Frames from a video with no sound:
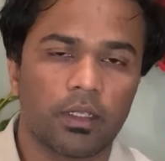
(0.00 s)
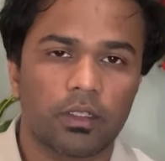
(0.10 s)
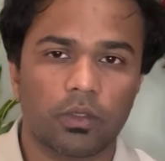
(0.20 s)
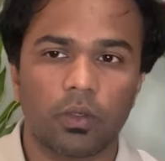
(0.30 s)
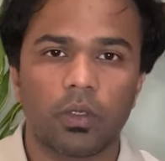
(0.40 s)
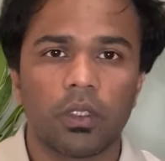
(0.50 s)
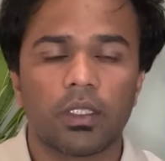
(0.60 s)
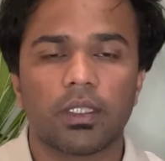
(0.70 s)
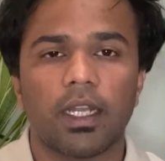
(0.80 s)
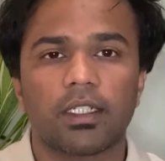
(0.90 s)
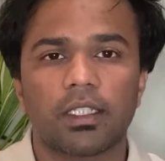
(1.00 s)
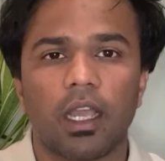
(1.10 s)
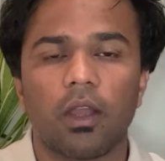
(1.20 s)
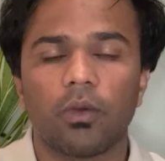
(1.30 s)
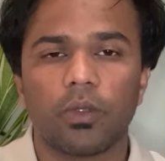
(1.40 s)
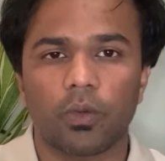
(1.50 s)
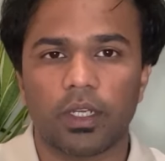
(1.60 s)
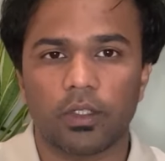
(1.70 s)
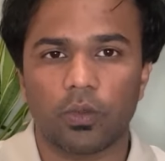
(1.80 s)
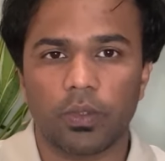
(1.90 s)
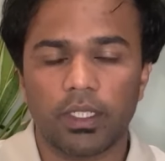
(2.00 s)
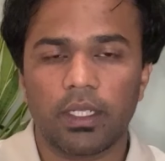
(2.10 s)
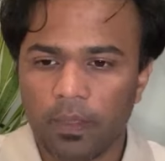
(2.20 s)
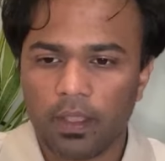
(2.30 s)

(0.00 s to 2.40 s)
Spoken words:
So that's how you can do it.